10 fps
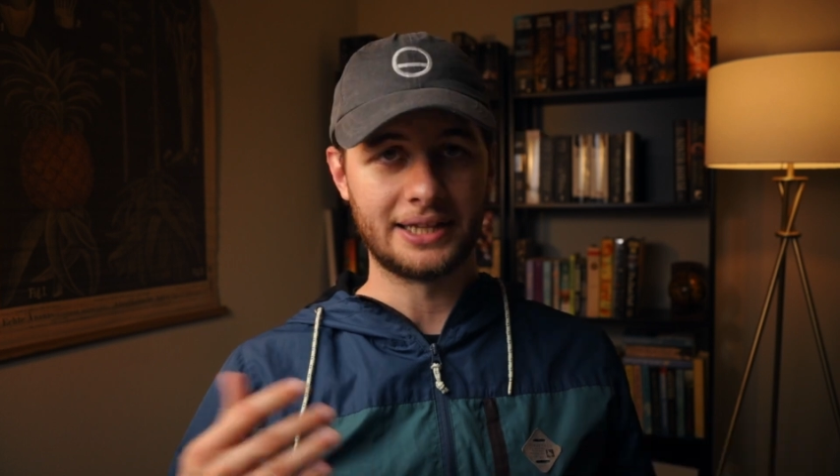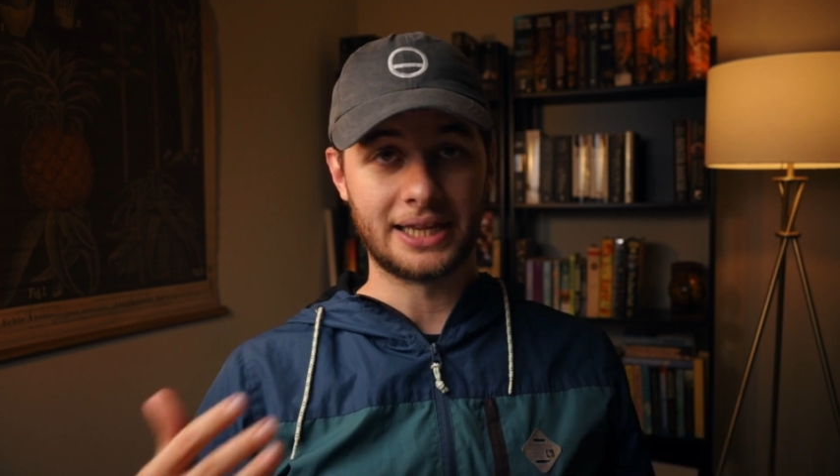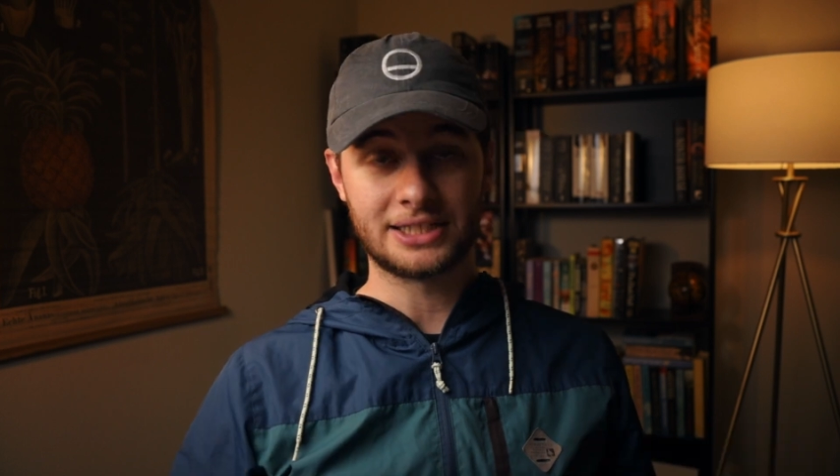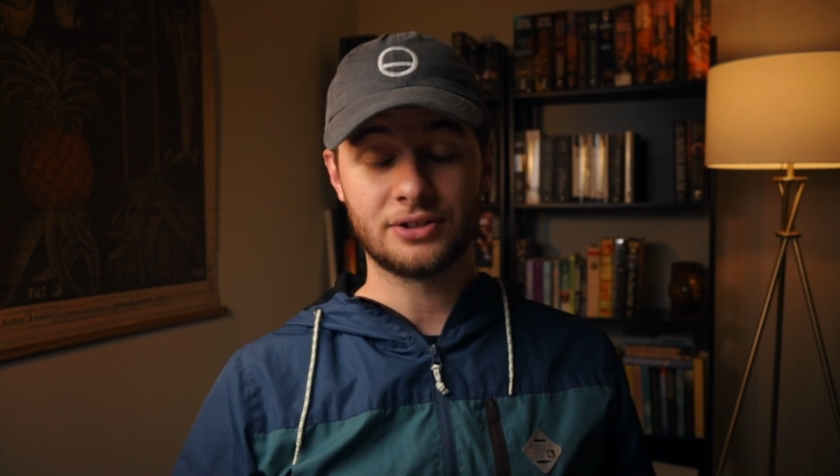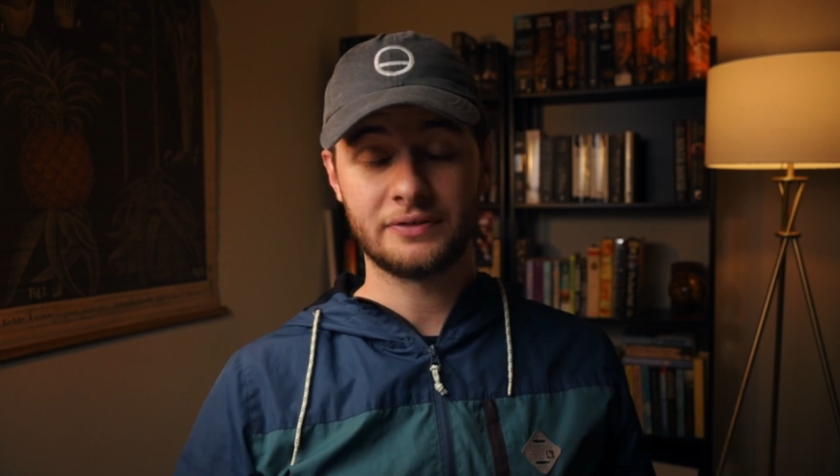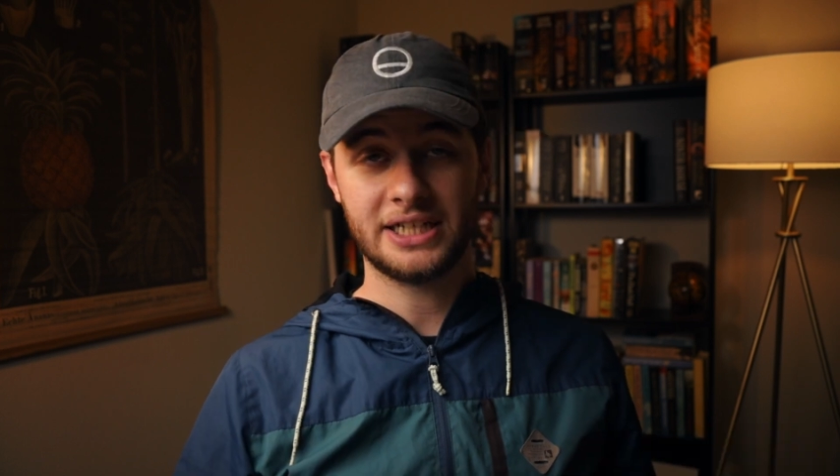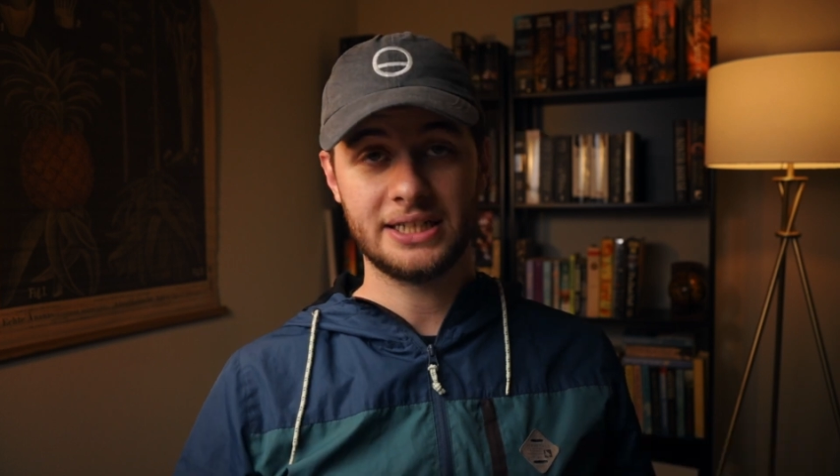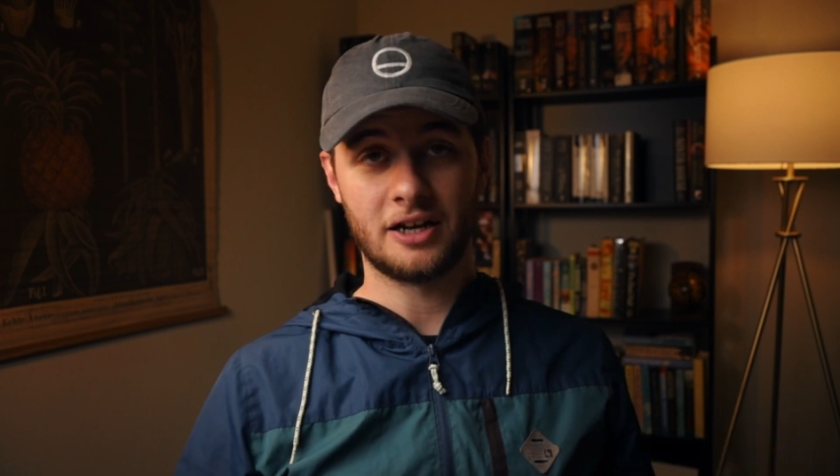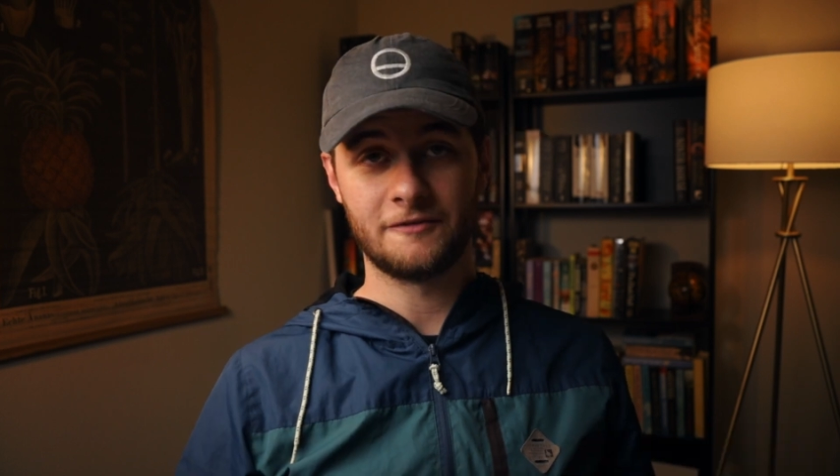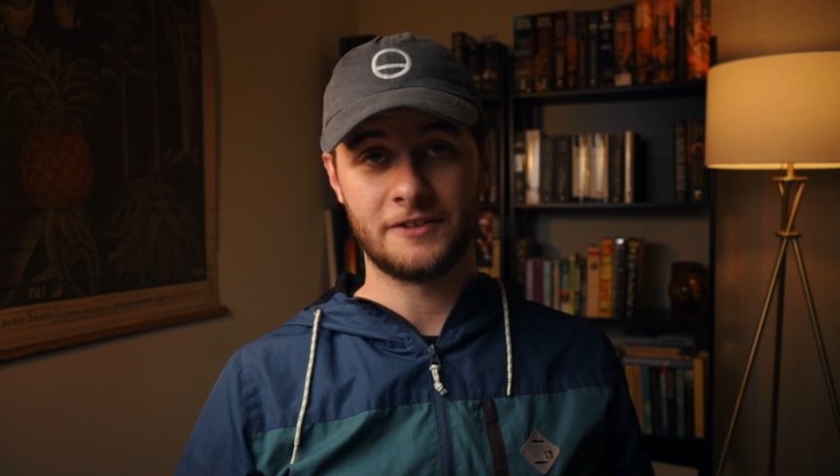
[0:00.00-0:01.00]
I'd like to
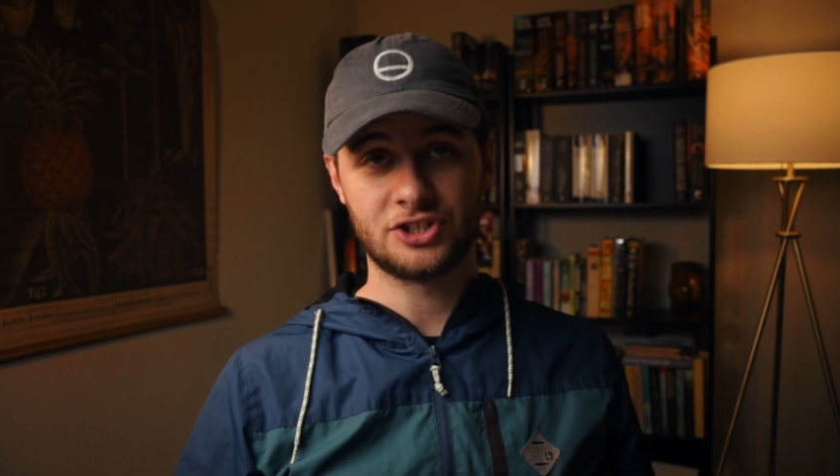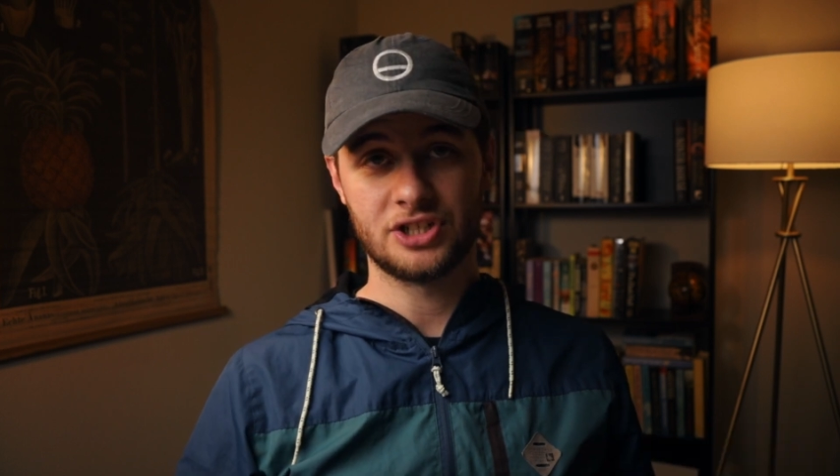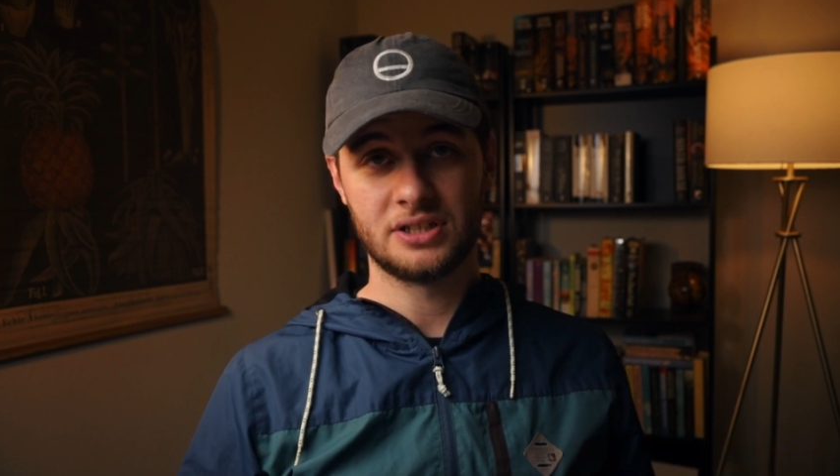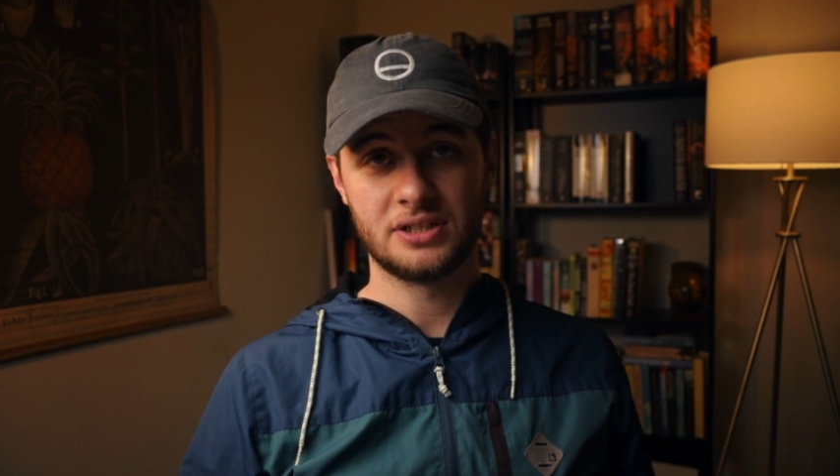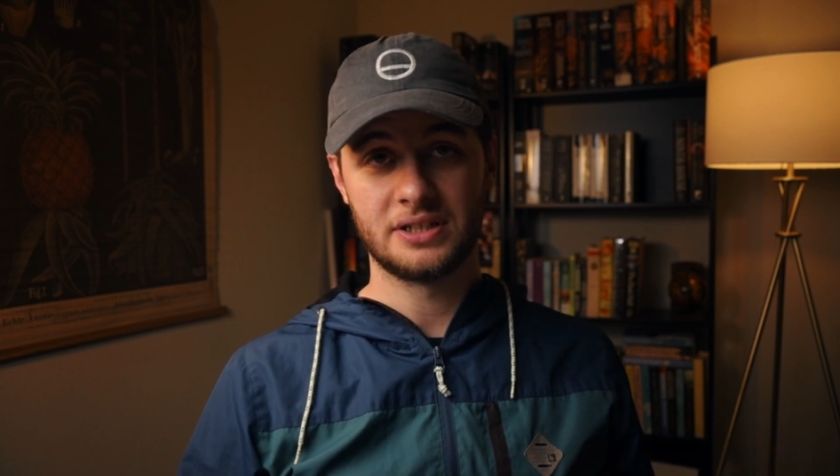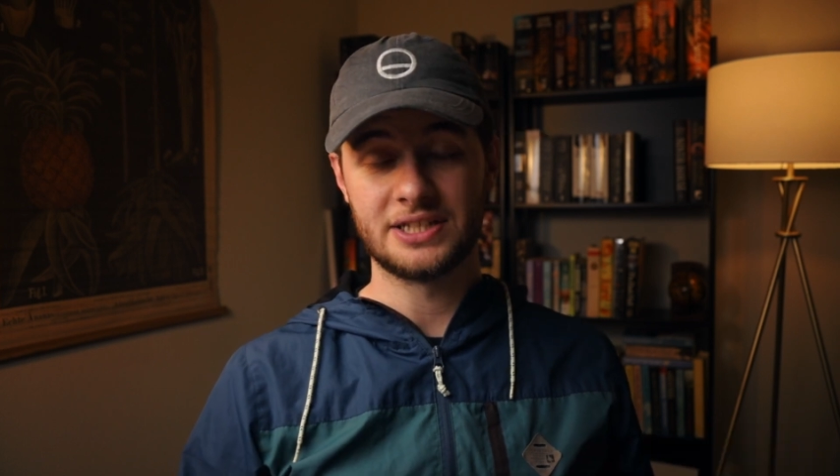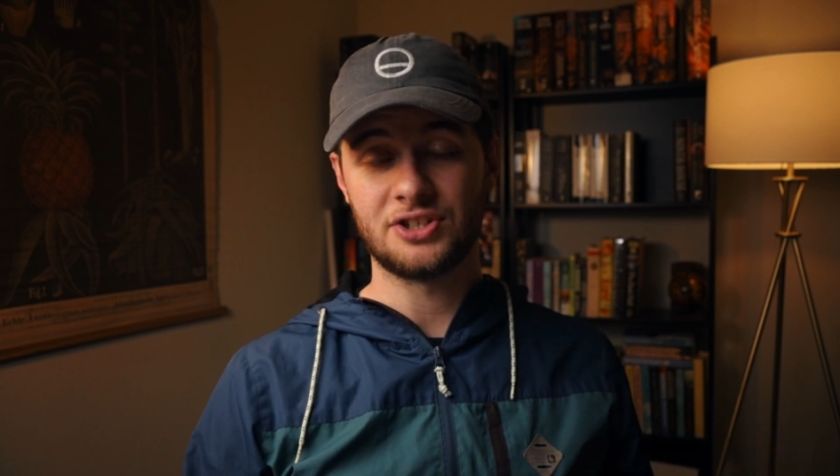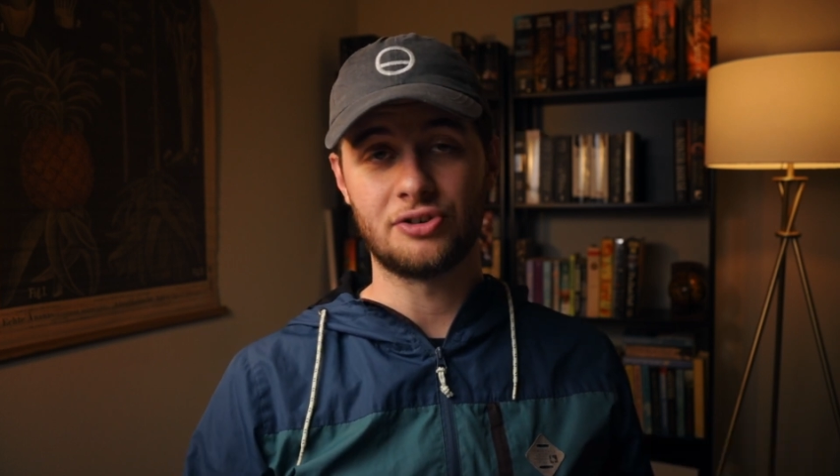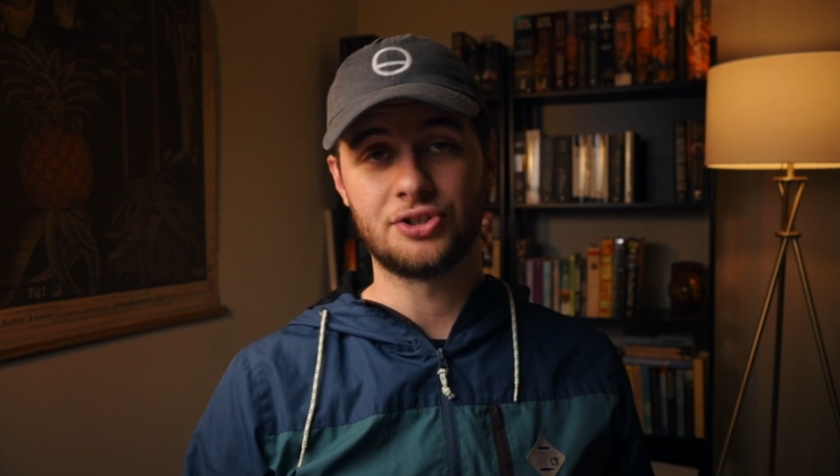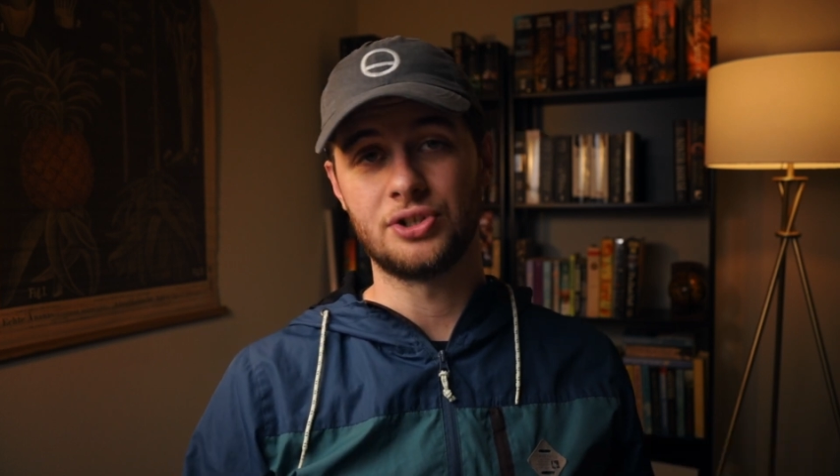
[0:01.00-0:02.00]
read nonfiction
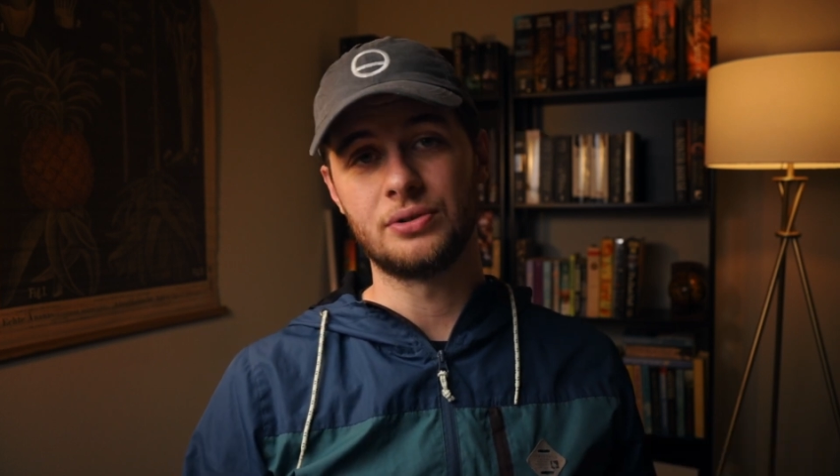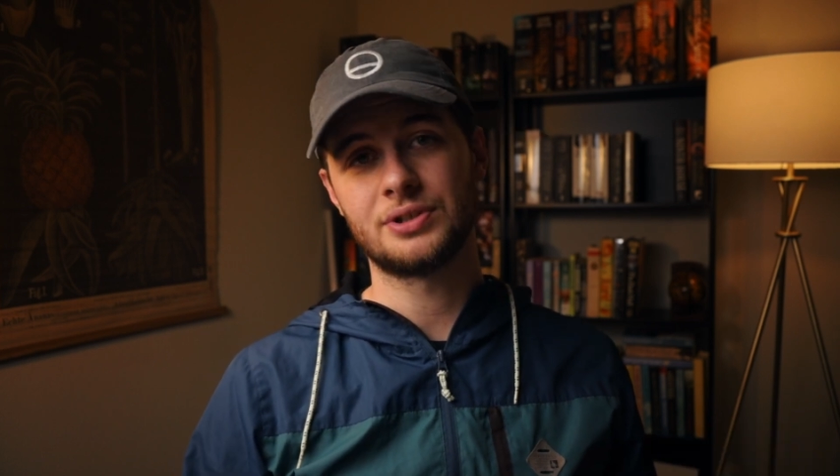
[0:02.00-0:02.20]
this year too,